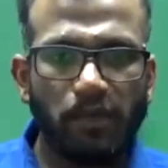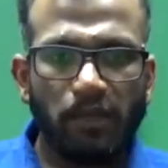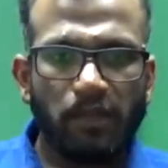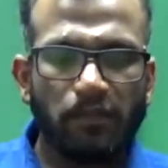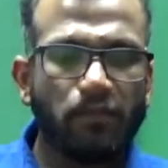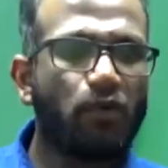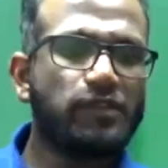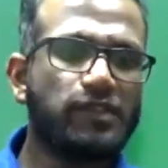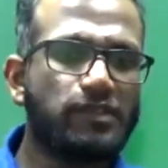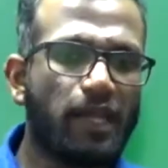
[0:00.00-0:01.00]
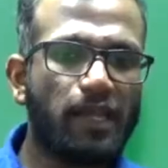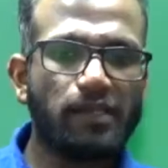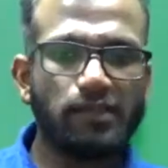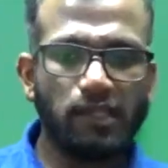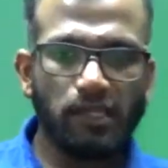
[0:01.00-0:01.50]
The force is an
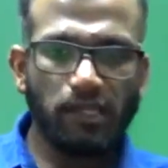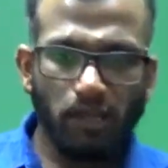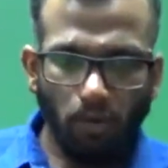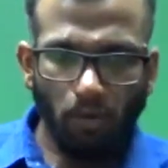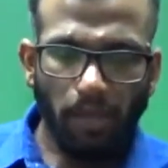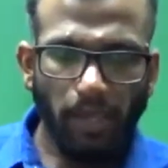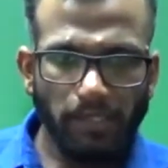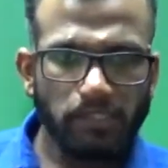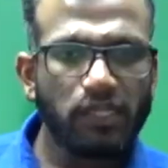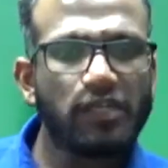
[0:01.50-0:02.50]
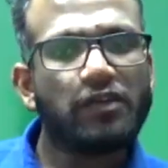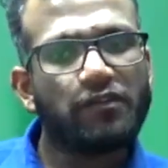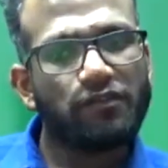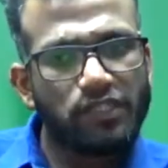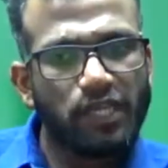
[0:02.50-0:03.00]
external agent
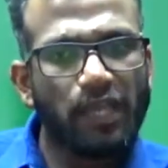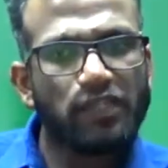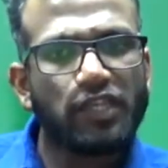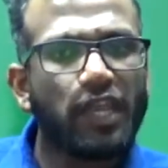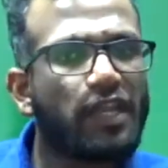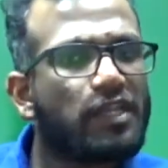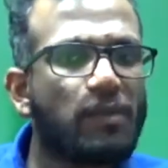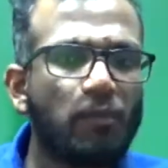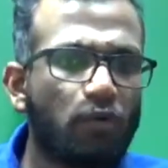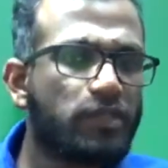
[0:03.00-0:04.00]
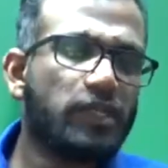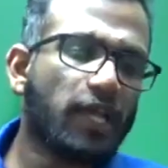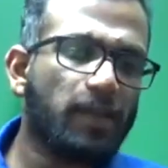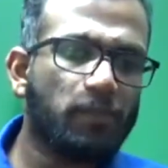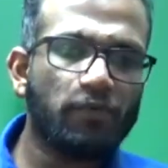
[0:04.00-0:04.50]
which can change the motion
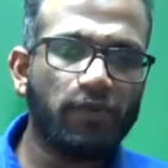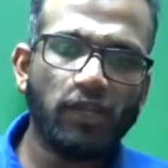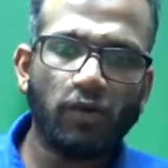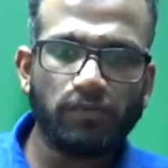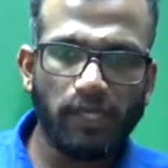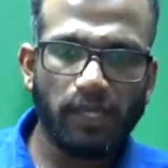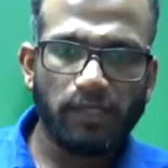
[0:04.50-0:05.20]
type of any object.